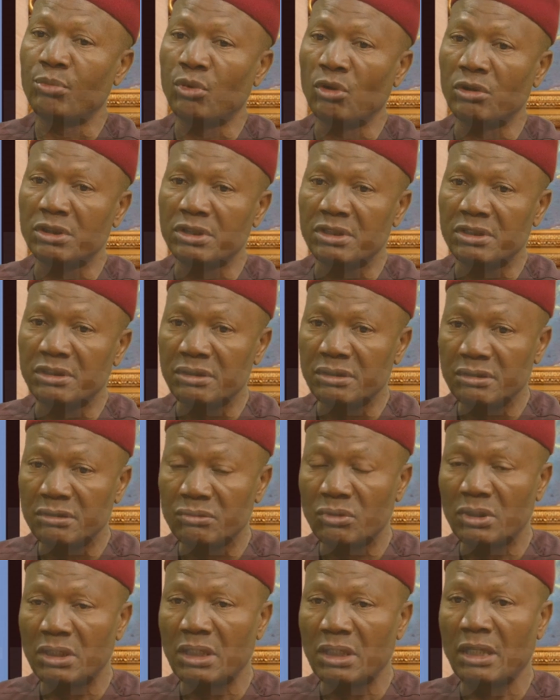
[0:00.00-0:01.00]
policy,
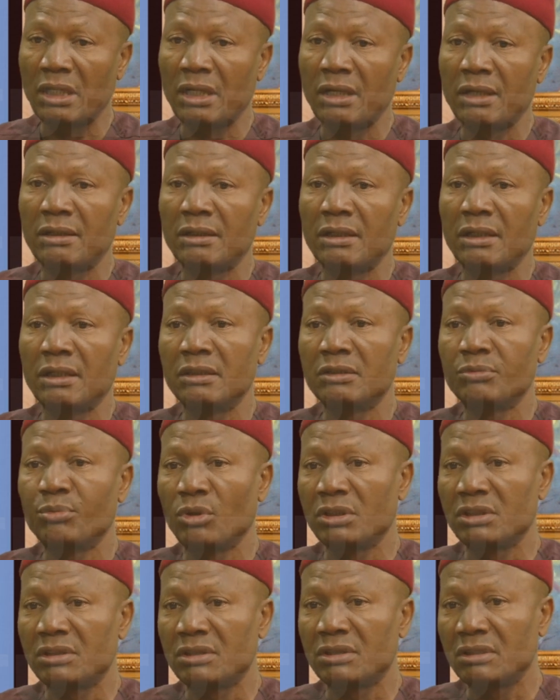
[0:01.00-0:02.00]
whether health
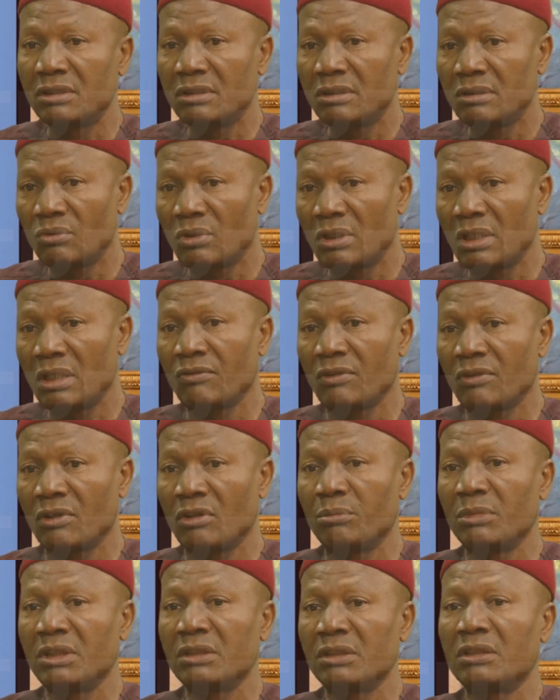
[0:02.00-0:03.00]
policy, whether
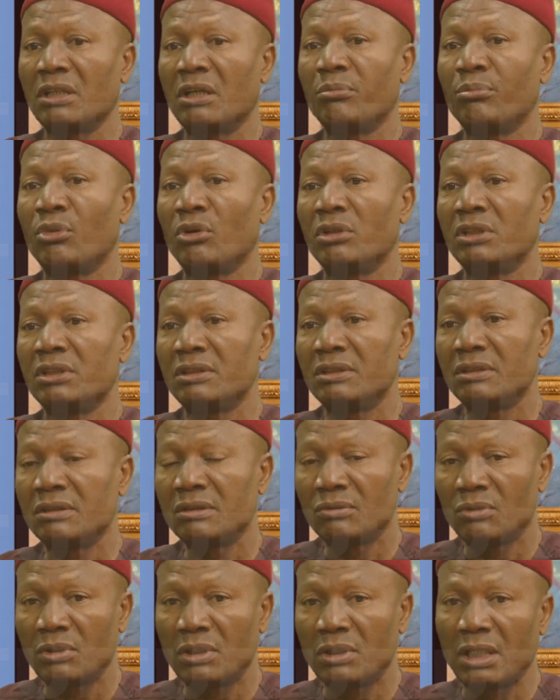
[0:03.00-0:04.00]
environmental policy,
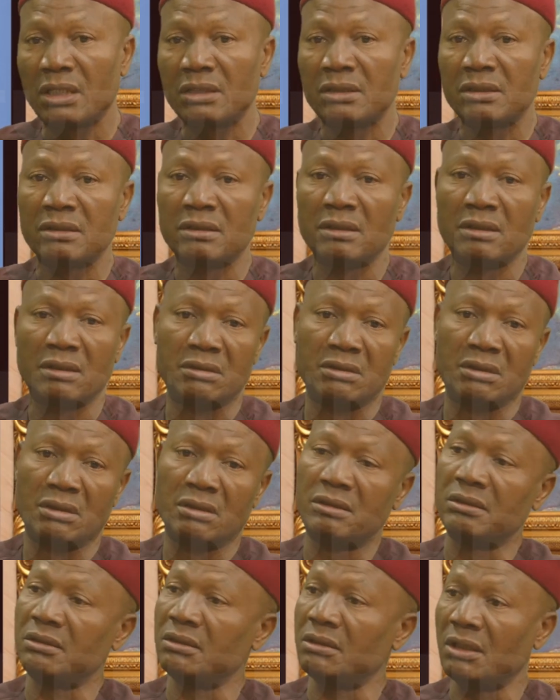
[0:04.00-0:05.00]
whether it
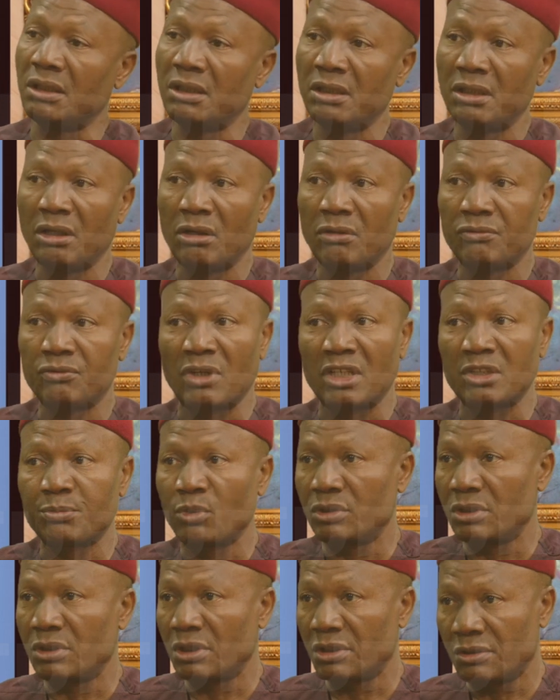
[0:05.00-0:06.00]
is in the area of
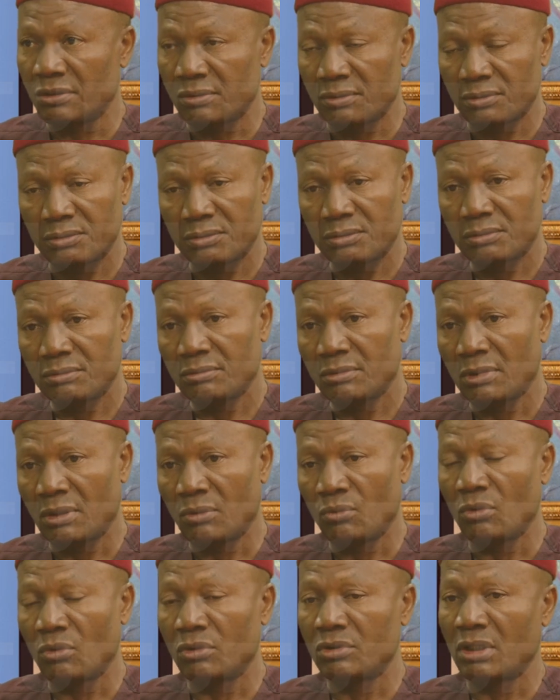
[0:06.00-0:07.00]
transportation and
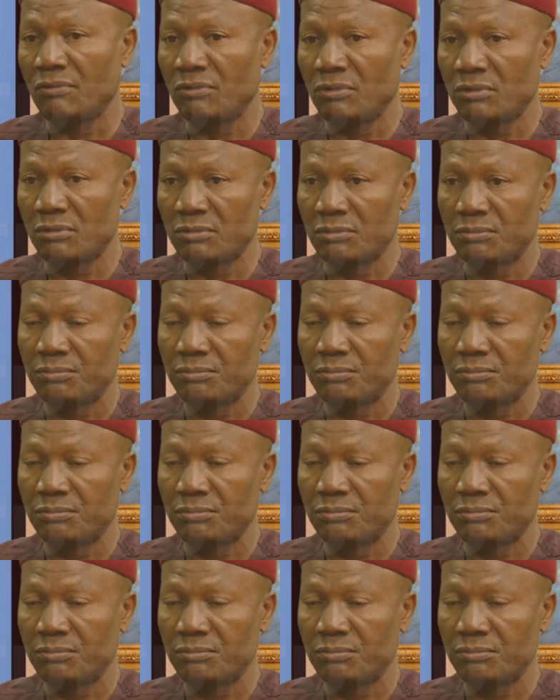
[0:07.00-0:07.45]
what have you.